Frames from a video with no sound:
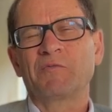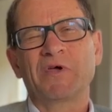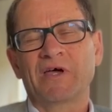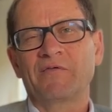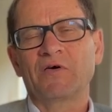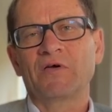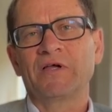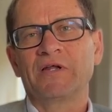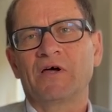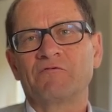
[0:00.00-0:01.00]
We cover
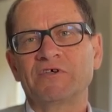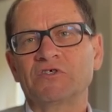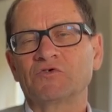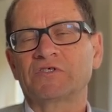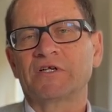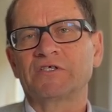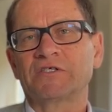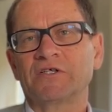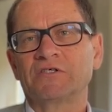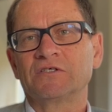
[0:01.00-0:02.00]
in our regional study
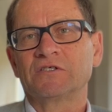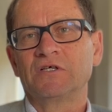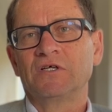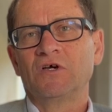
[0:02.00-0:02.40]
centers